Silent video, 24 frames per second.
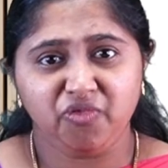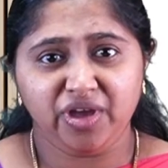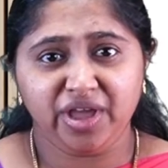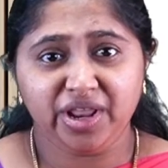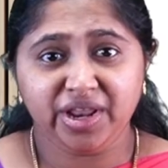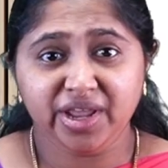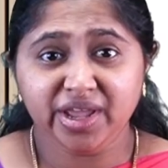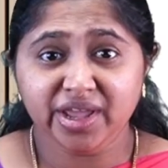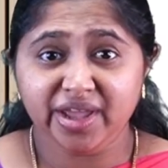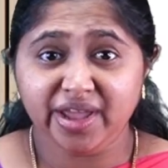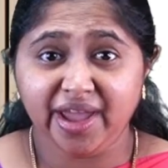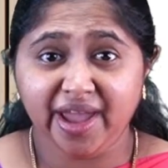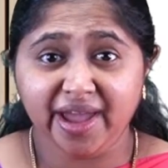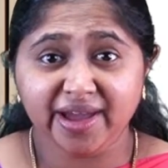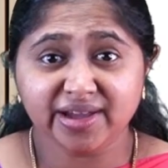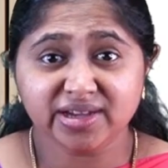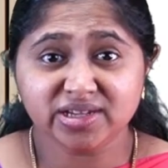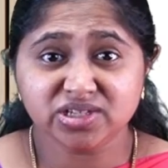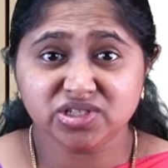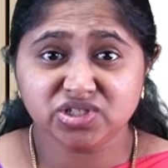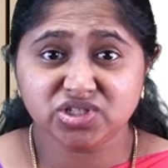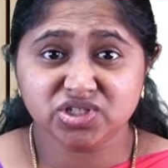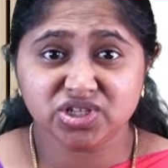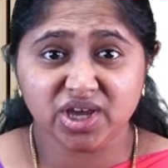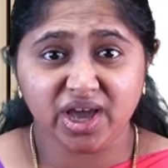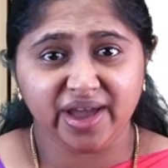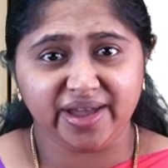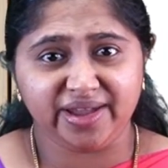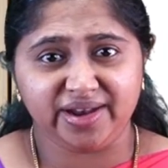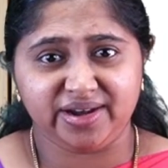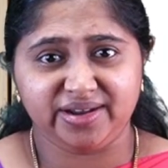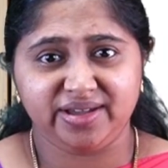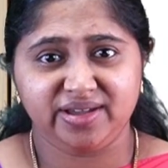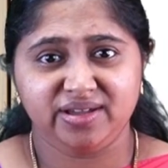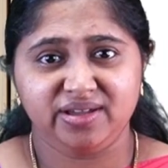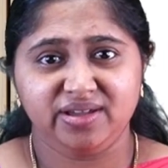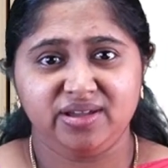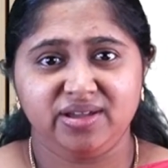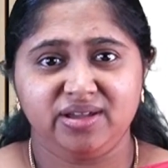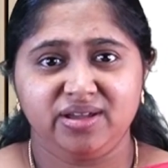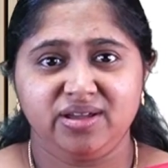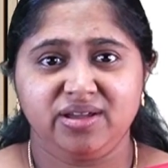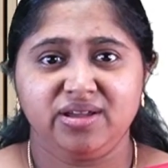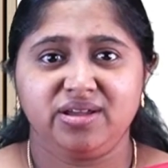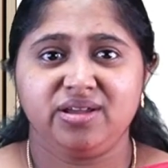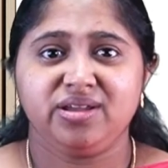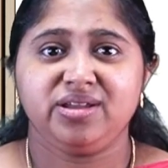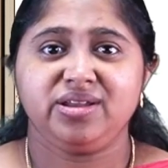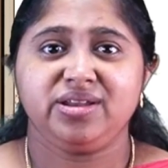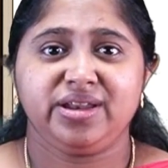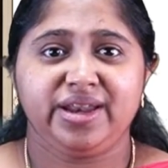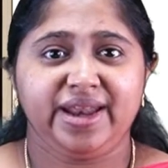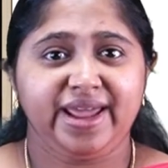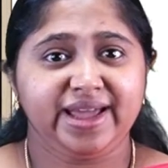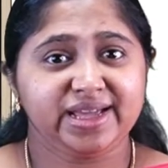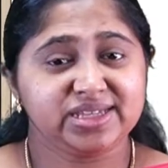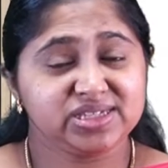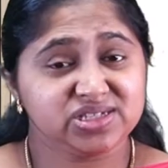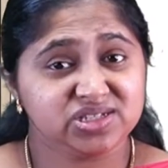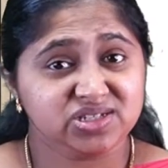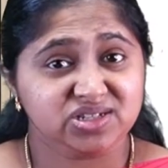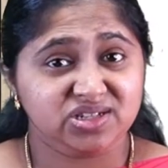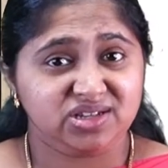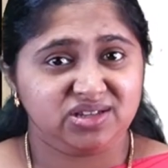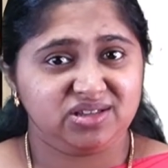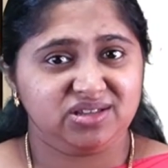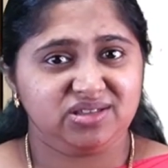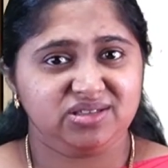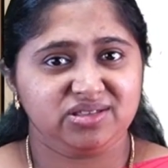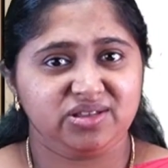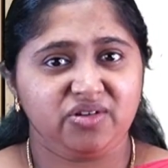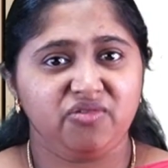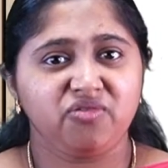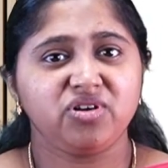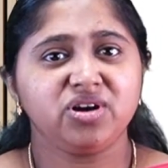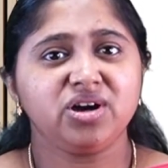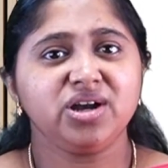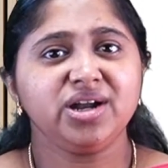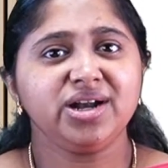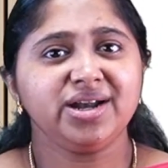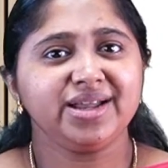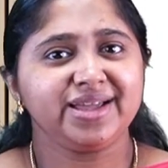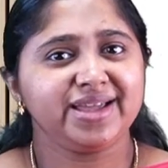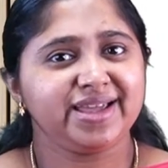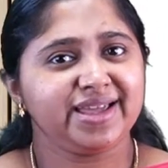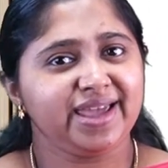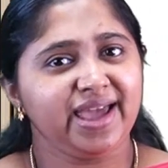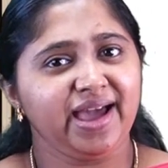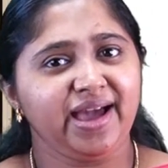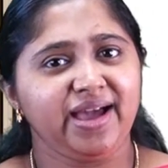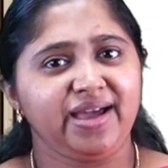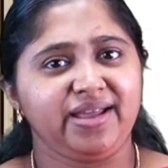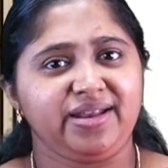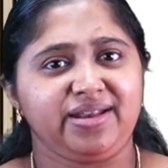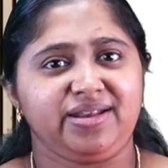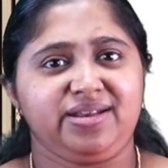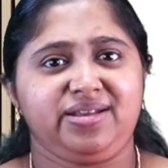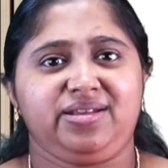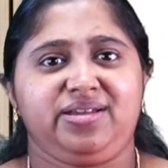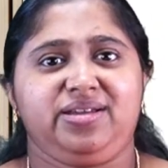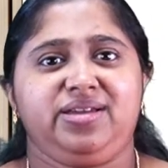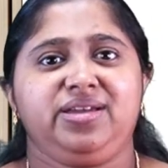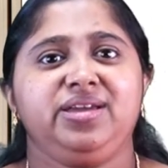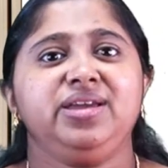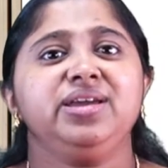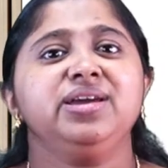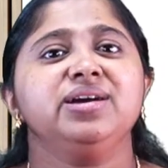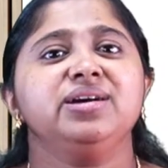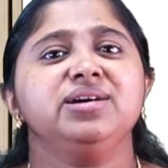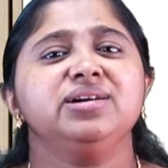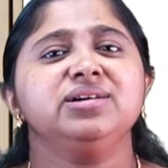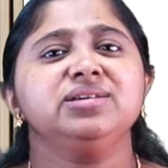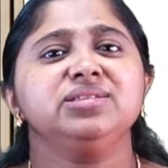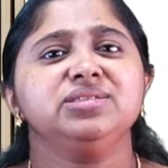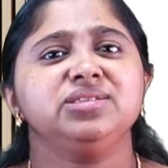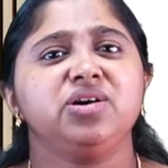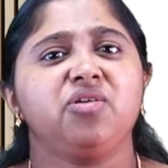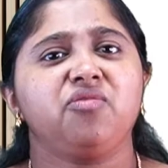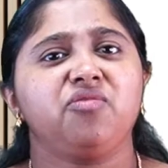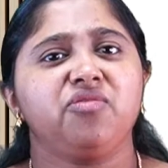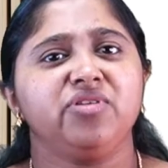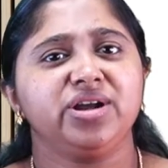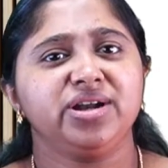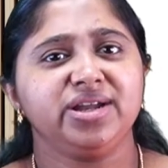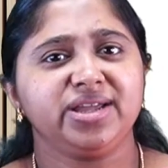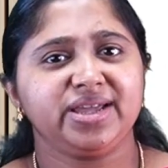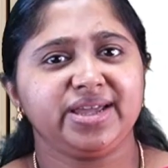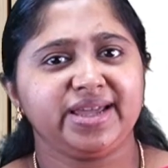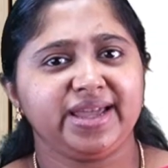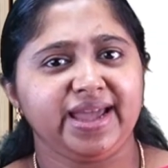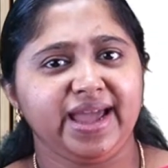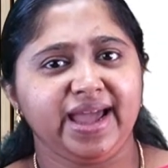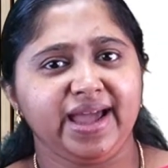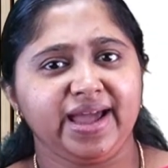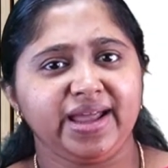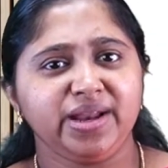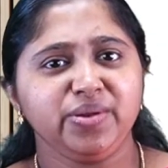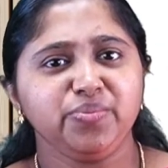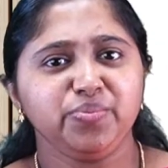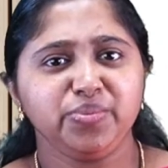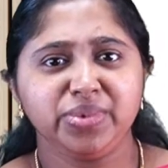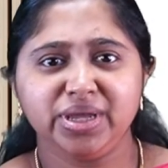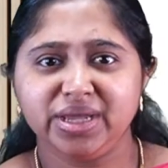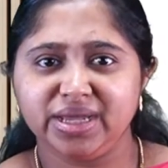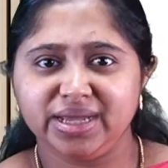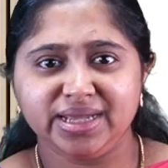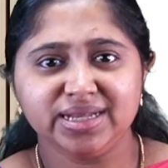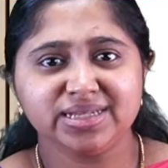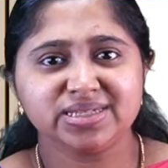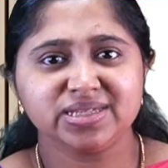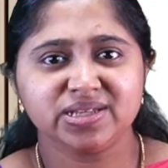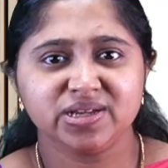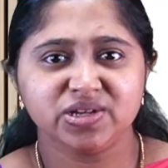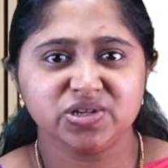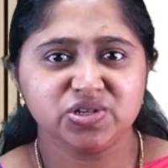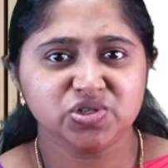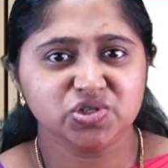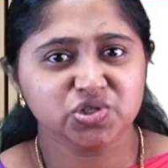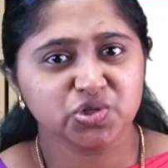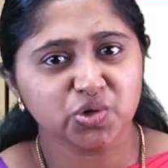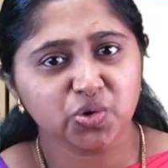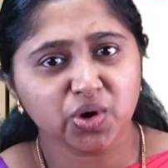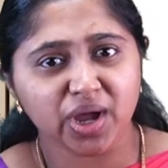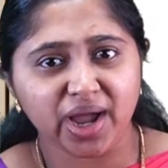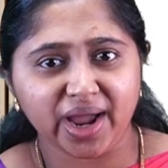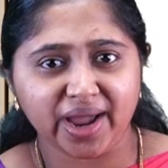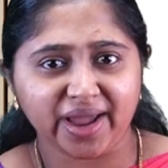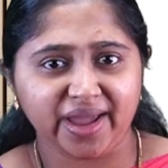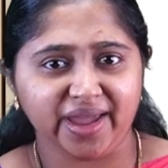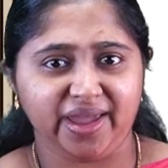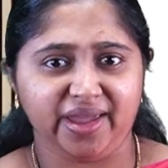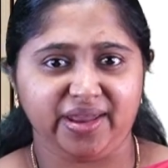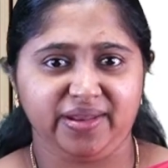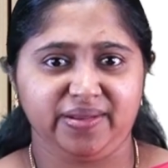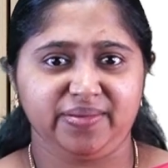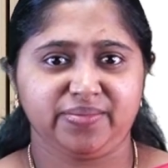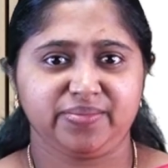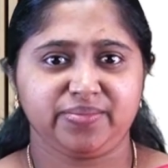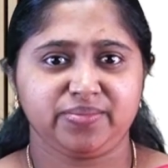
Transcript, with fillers: very young child. Next, the word can. Here, the word can means sugar cane.